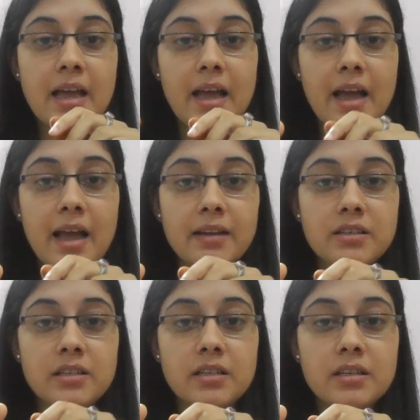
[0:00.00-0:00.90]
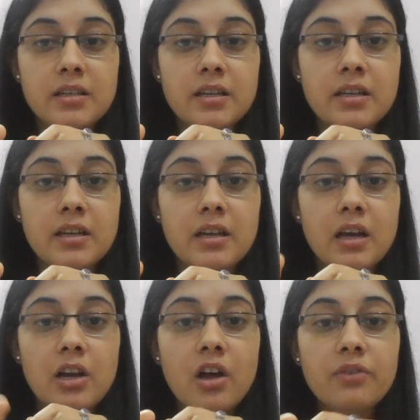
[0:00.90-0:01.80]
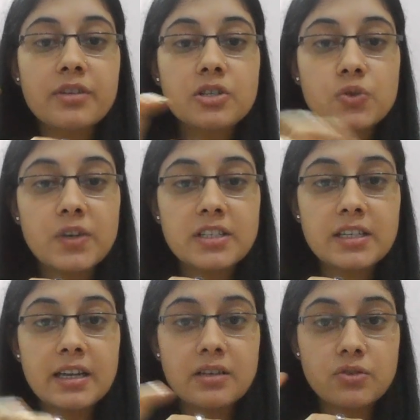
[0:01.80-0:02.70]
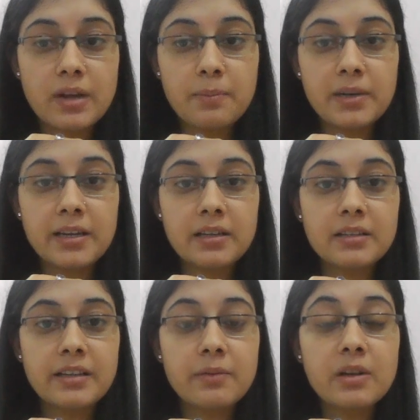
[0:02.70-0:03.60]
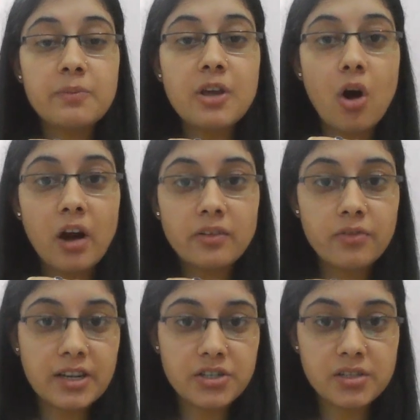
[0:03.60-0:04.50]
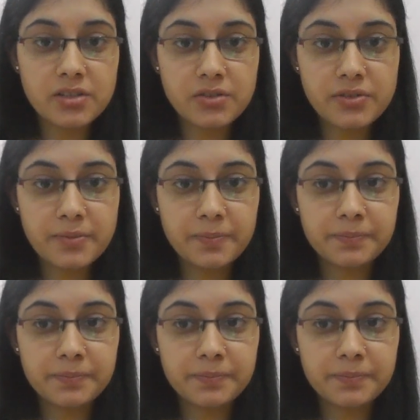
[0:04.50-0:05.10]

and along with sweating and trembling, there will be hot flashes.